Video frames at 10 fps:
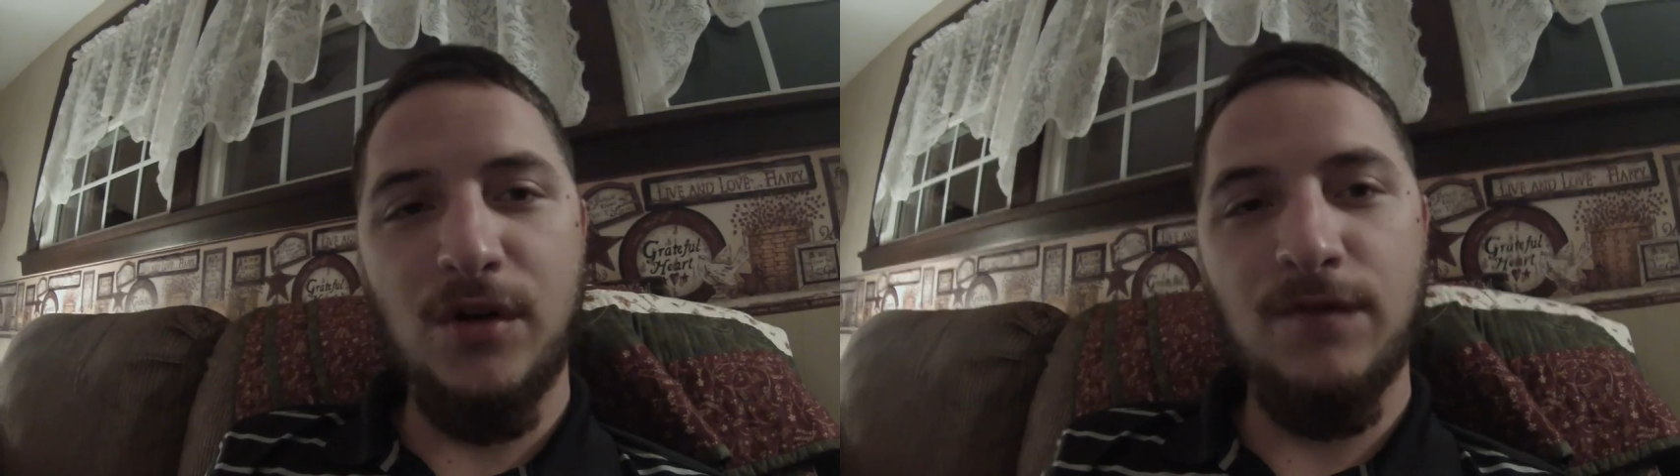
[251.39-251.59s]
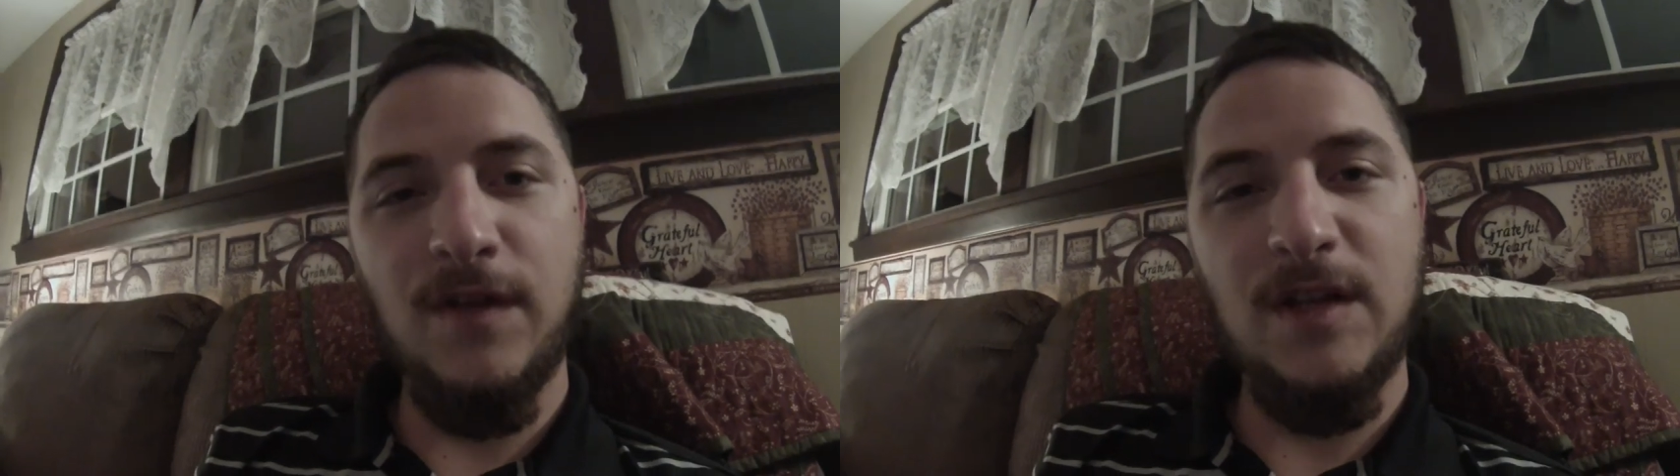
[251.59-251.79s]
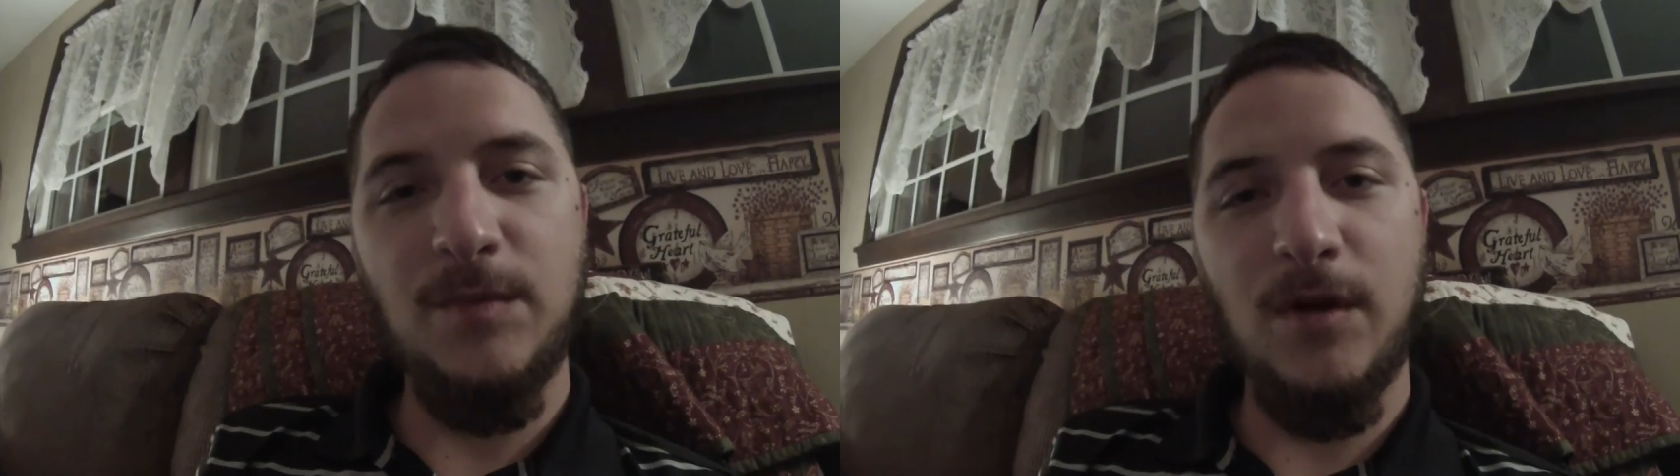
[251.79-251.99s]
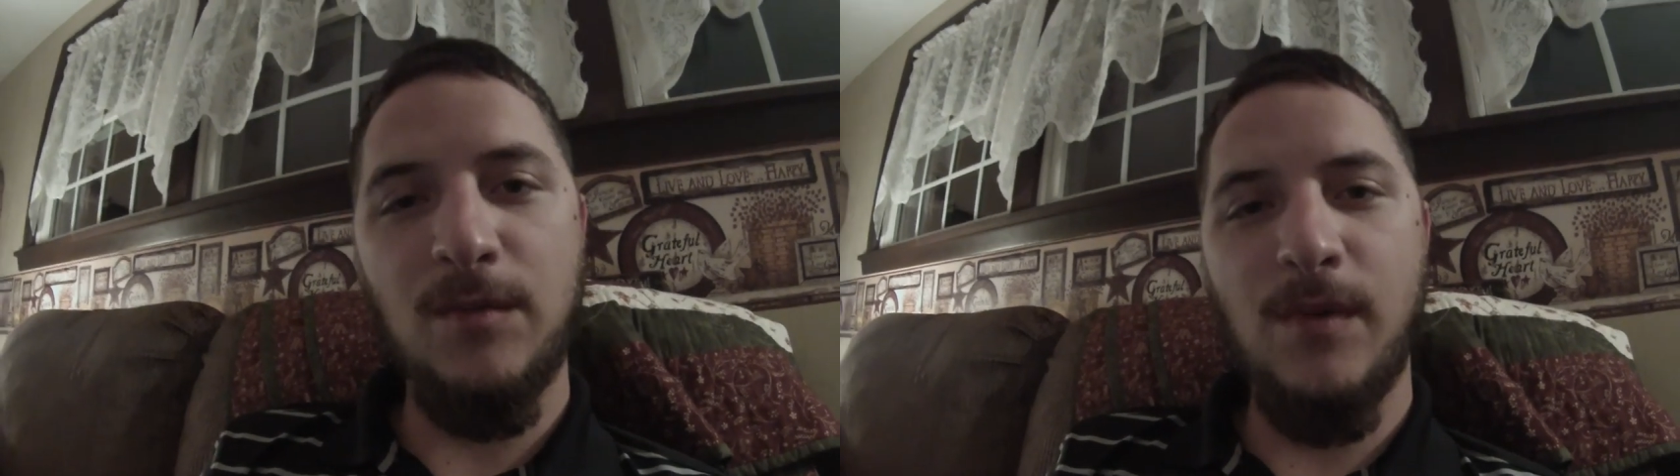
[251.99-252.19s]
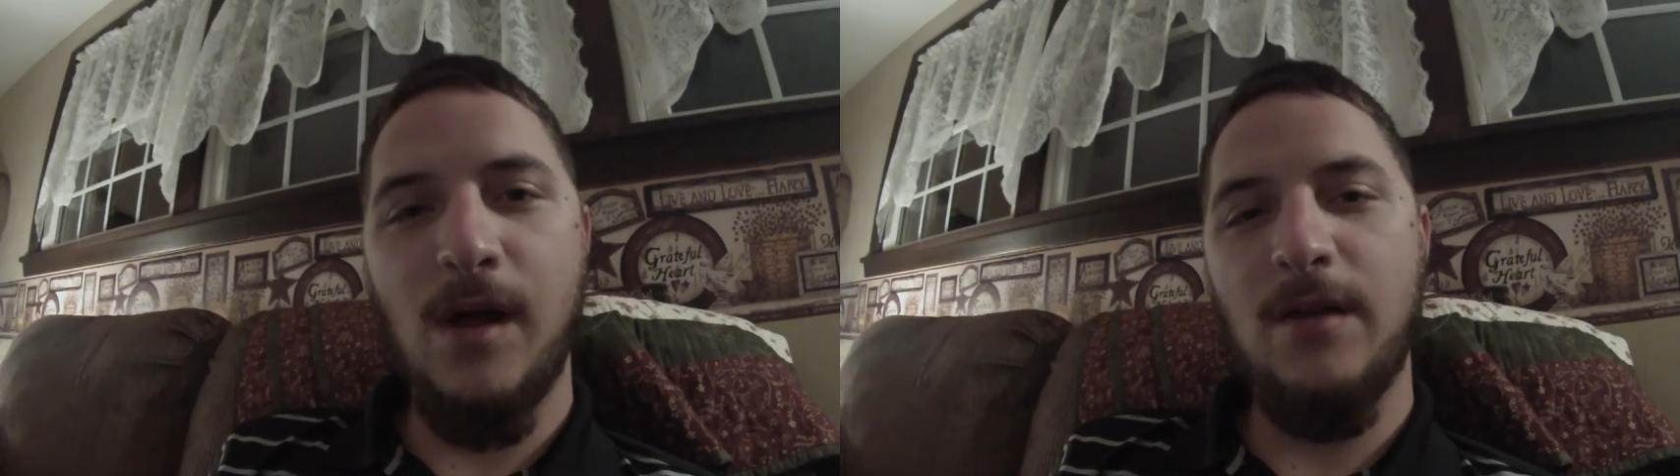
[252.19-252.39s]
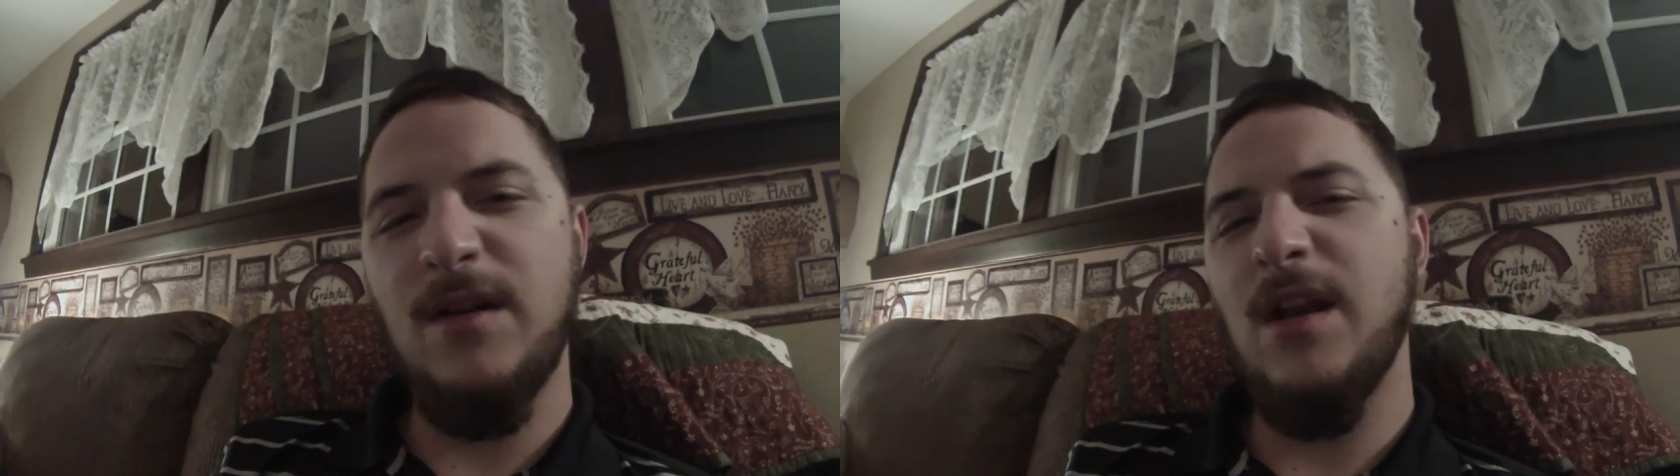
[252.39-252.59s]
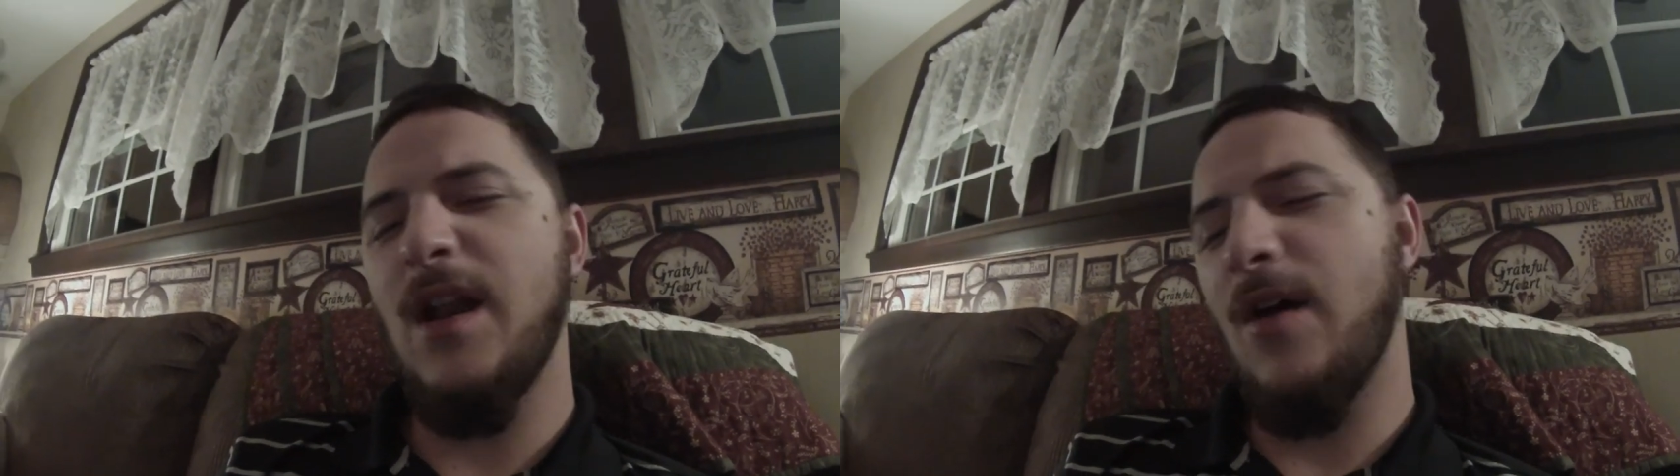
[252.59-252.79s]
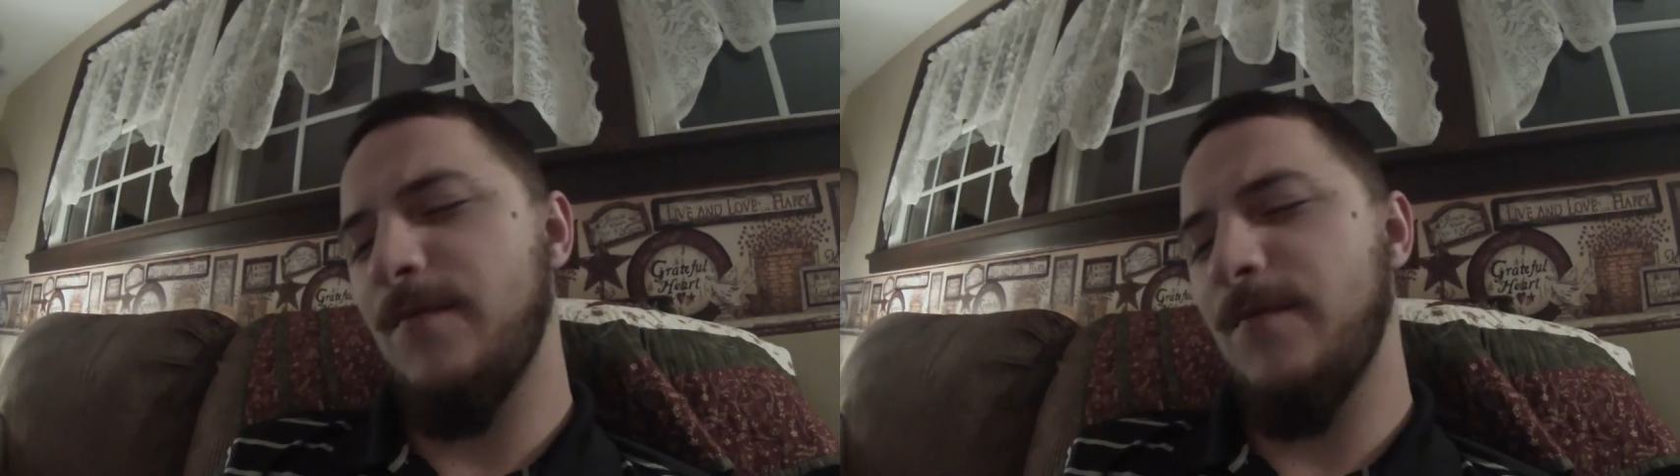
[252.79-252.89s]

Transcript: on Facebook, but you know,